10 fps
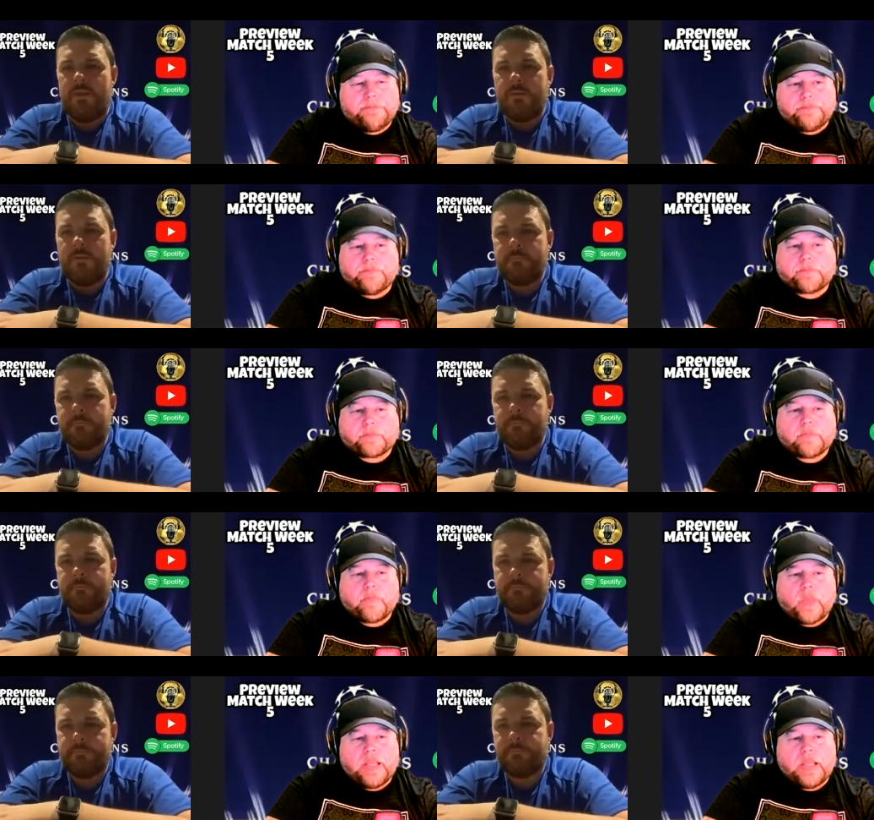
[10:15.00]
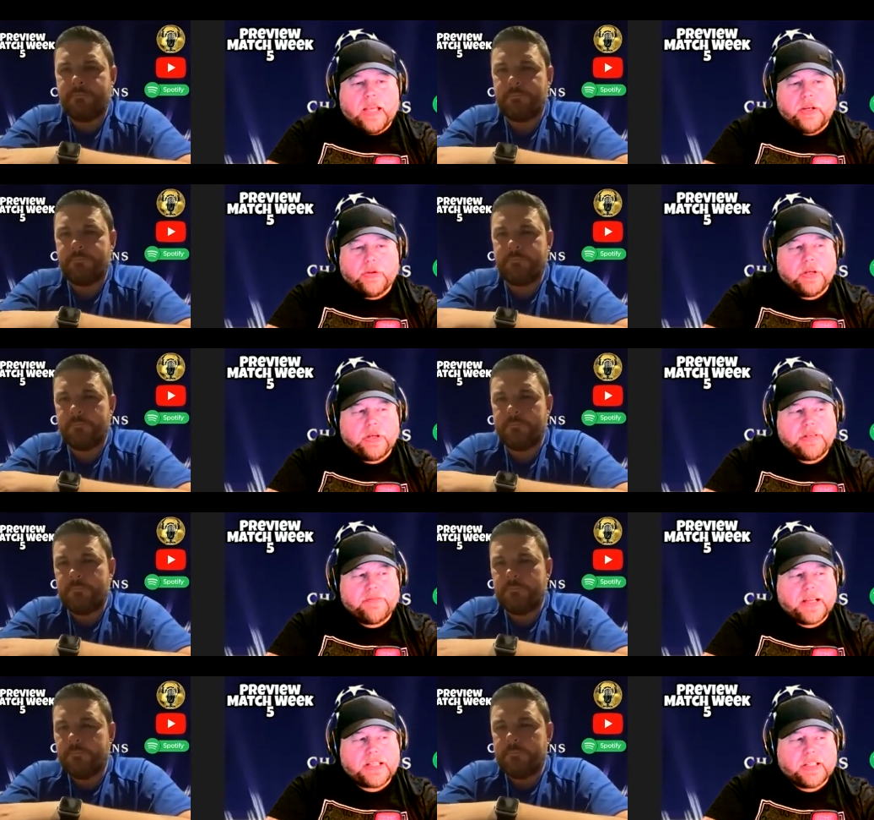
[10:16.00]
Speaker 1: it? Yeah, who who are you
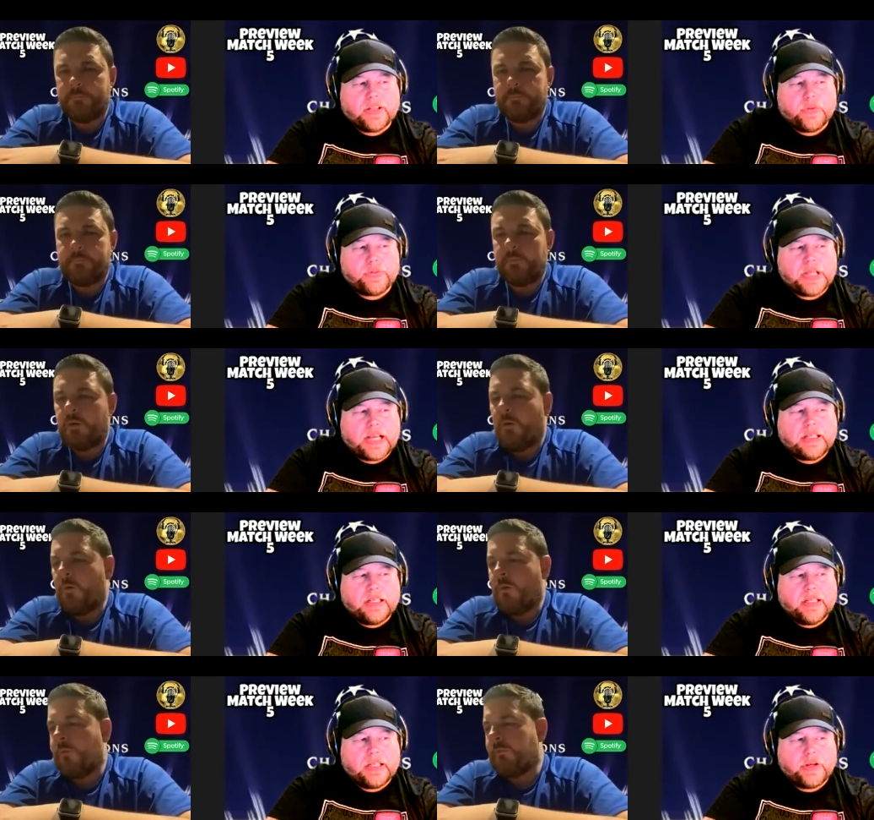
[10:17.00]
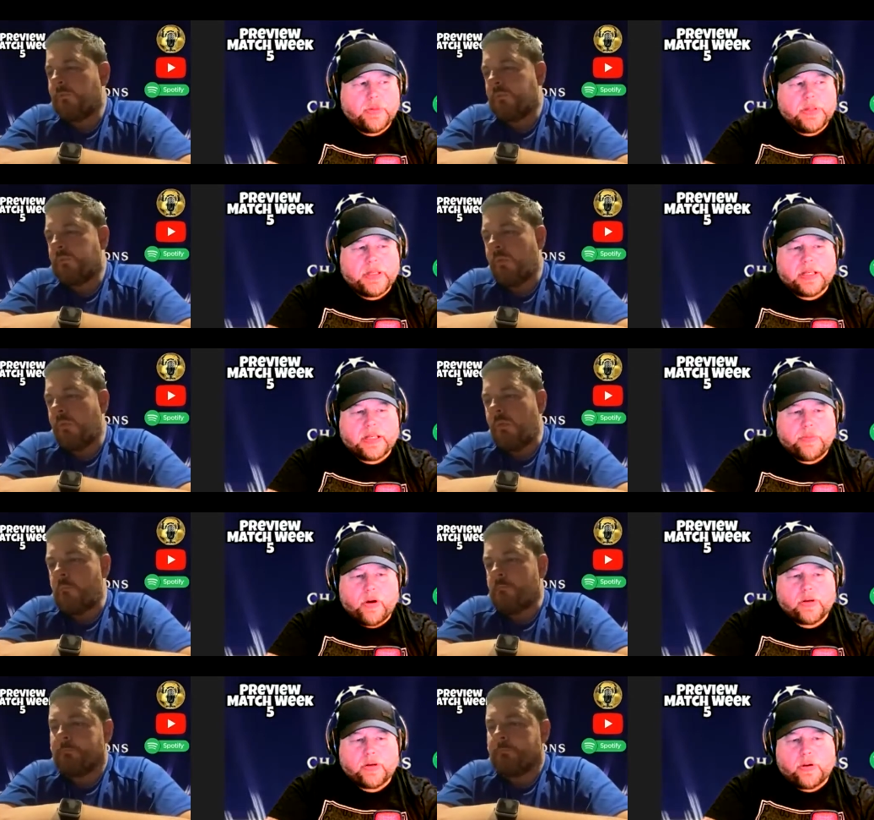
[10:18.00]
fancying to come second in this group? Are you thinking
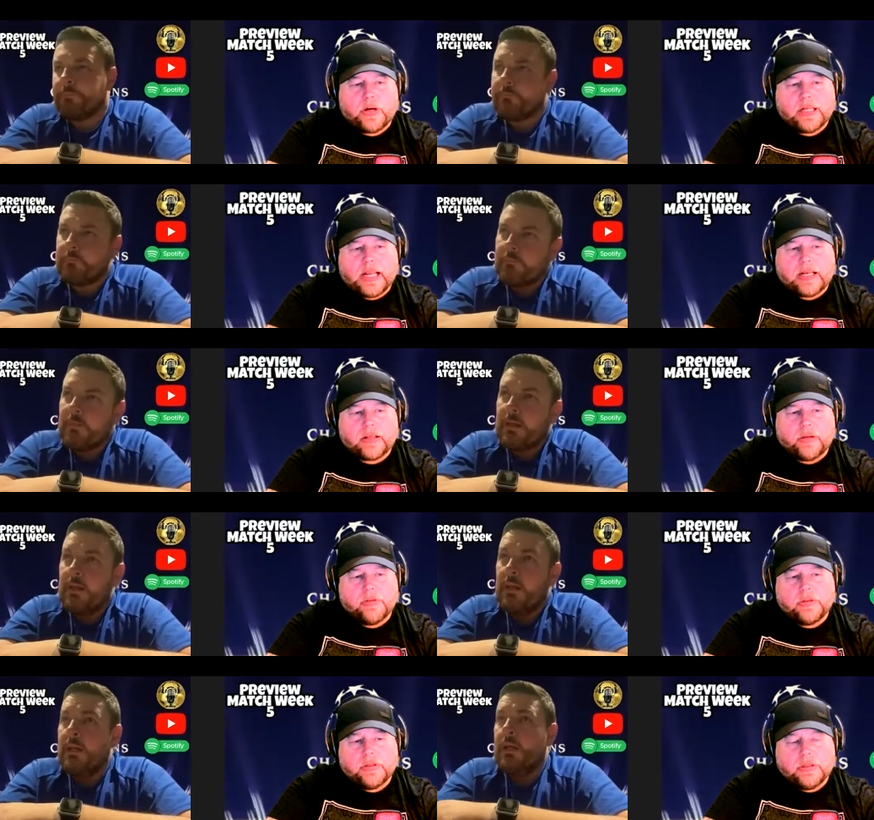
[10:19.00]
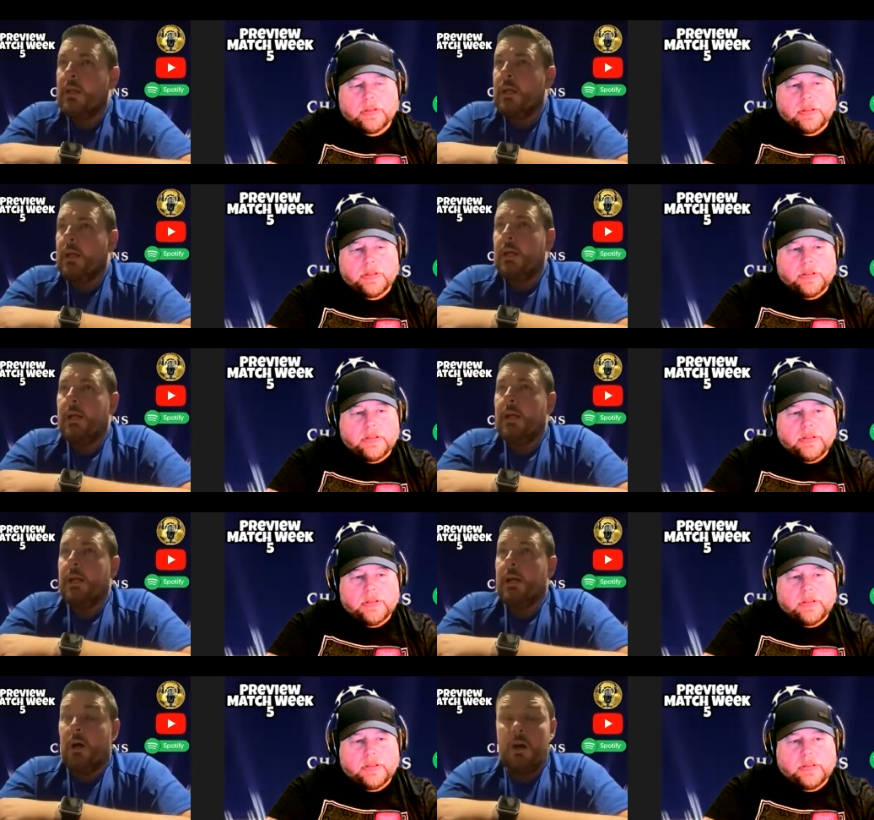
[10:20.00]
Porto or Atletico?
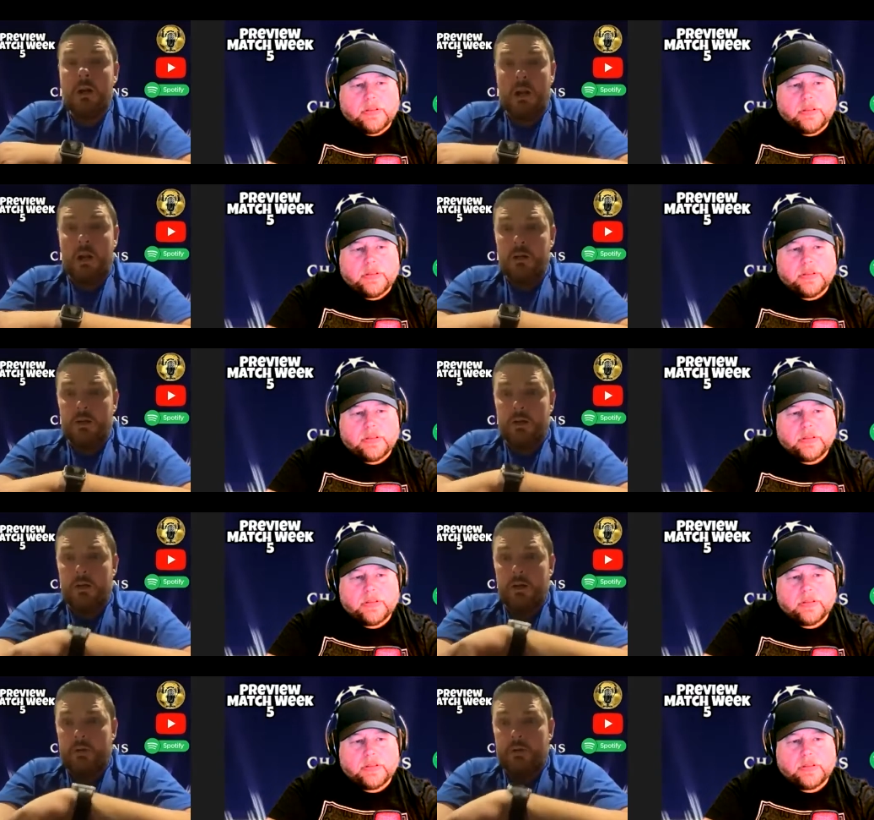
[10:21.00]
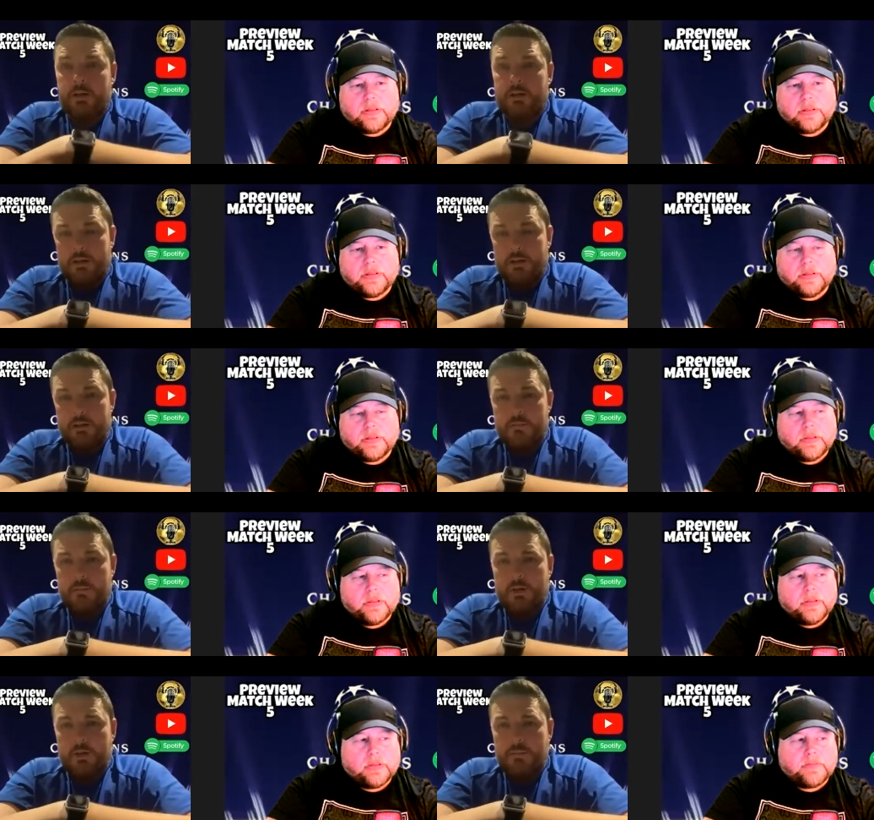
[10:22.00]
Speaker 2: all along, I, I kind of thought this was
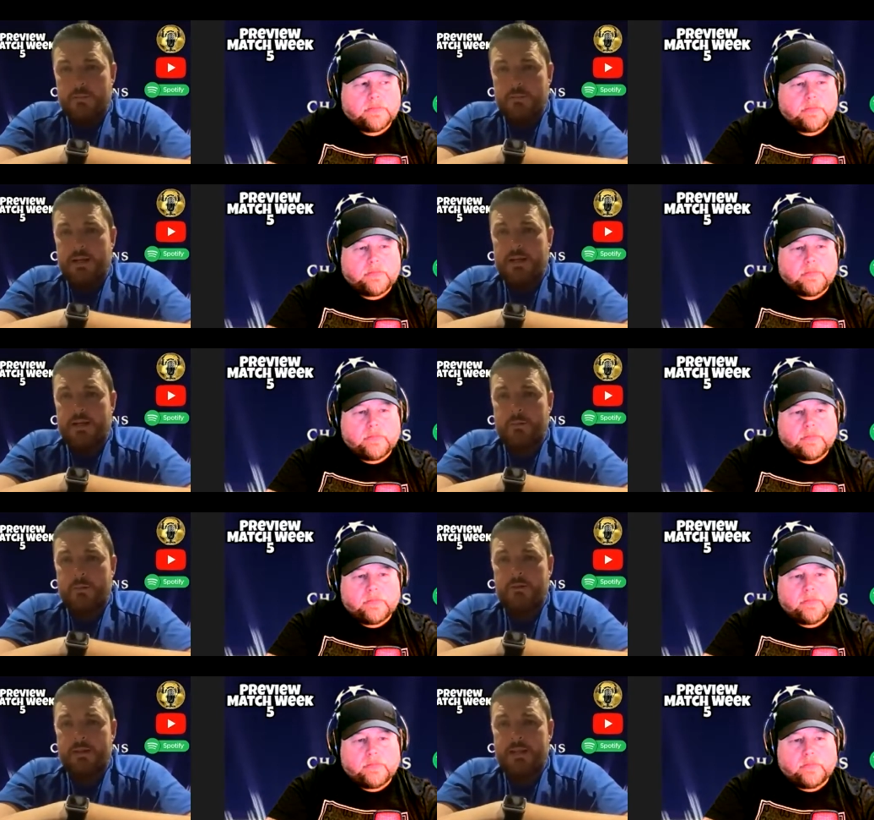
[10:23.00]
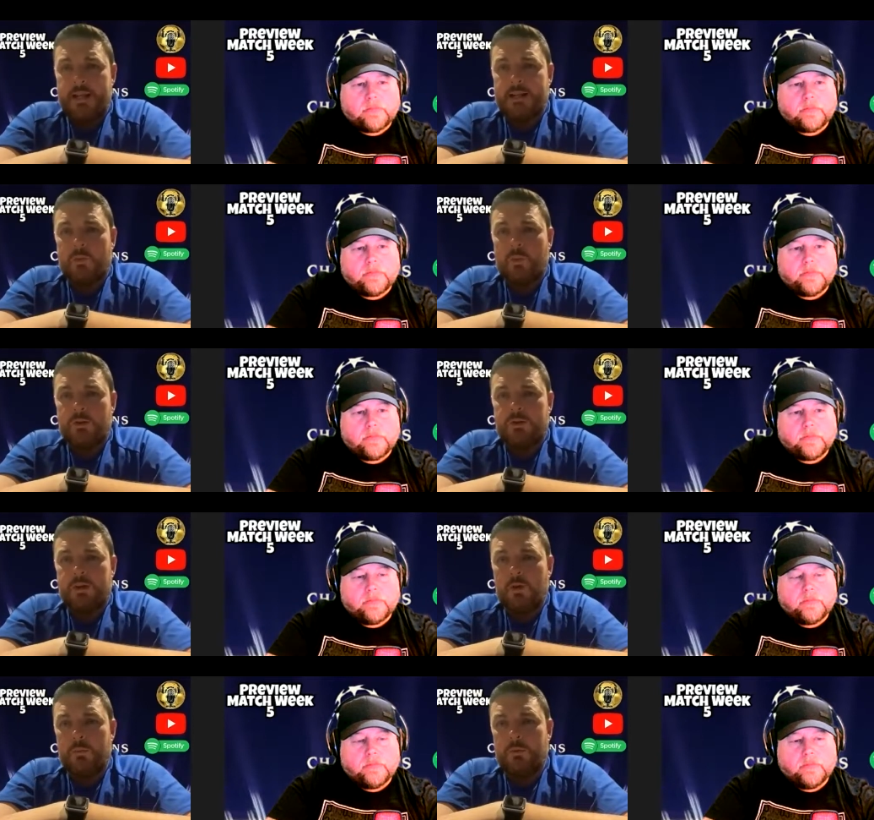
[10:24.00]
going to be between Liverpool and Atletico 1
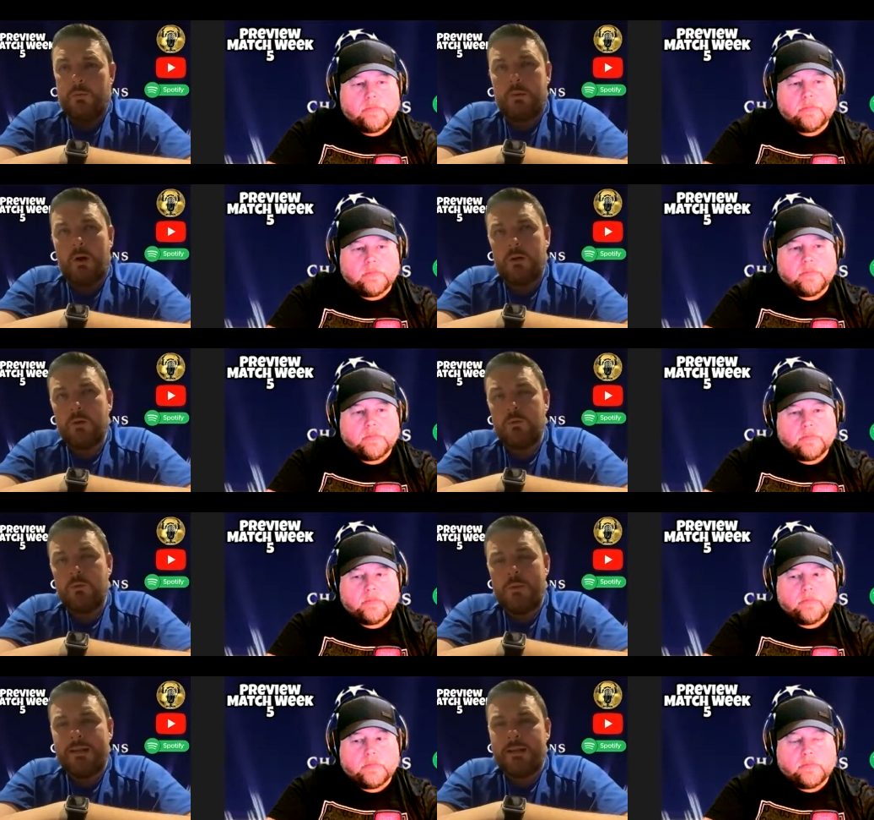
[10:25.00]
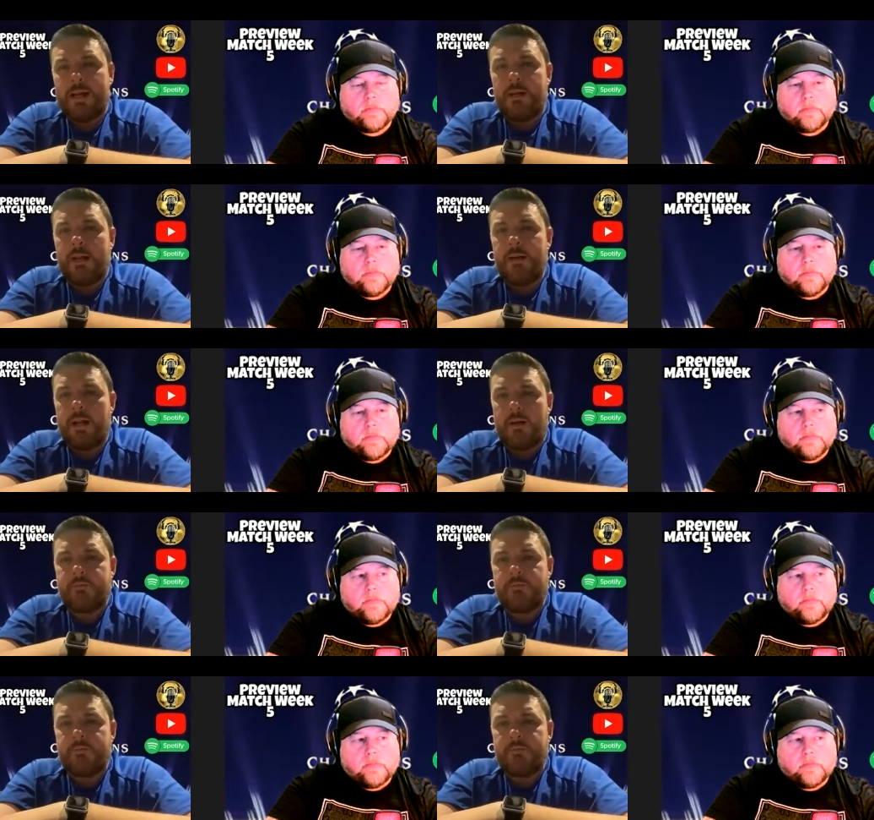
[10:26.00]
2, but Porto have done well to hang on in there, haven't